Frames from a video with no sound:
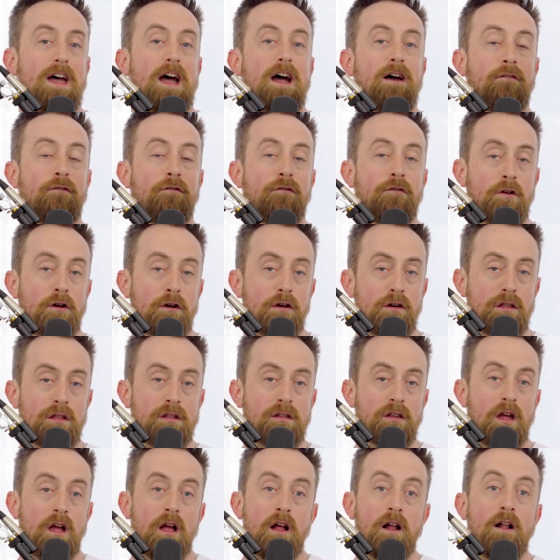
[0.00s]
that
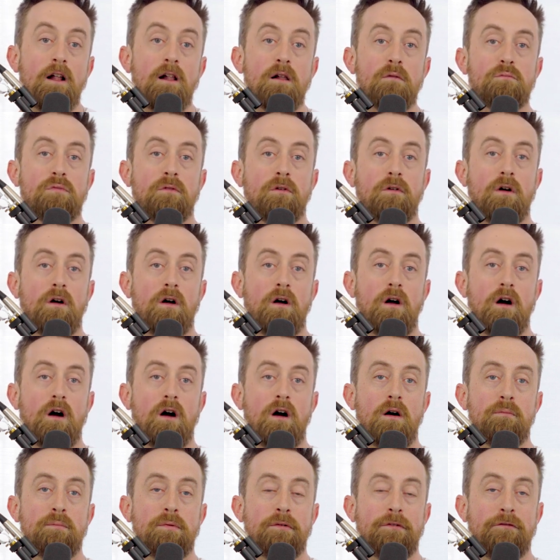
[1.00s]
first,
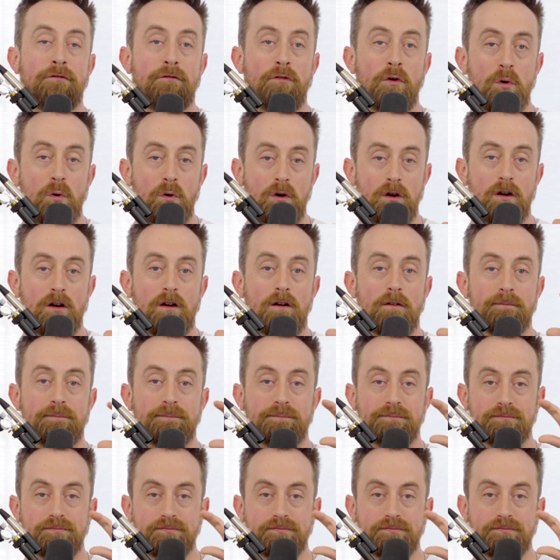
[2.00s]
before